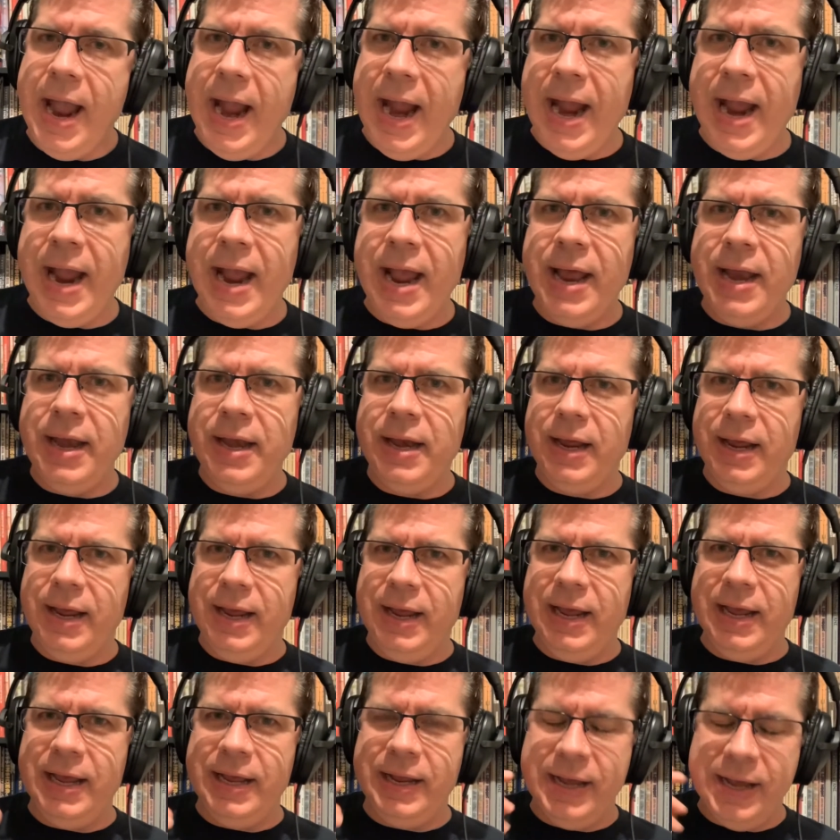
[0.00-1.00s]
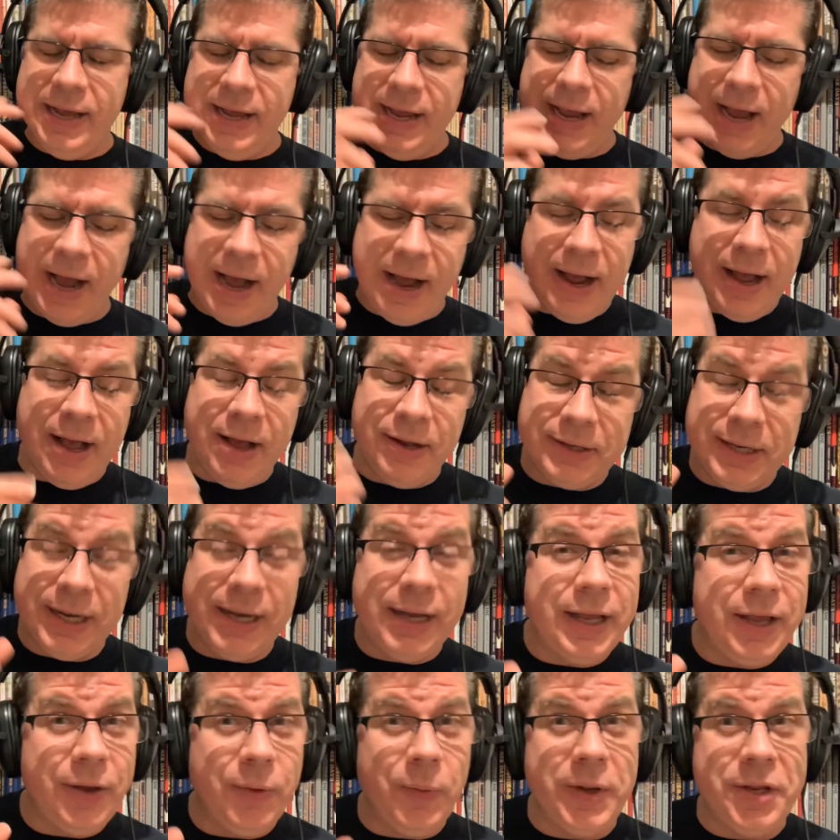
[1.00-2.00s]
and I'll
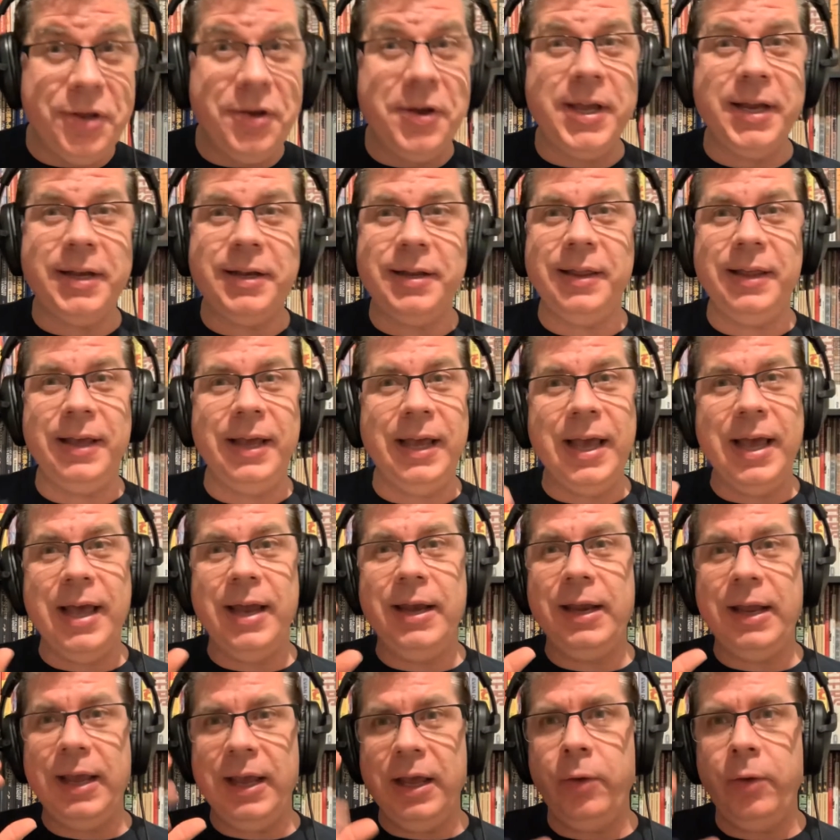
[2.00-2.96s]
tell you, when you get to the end,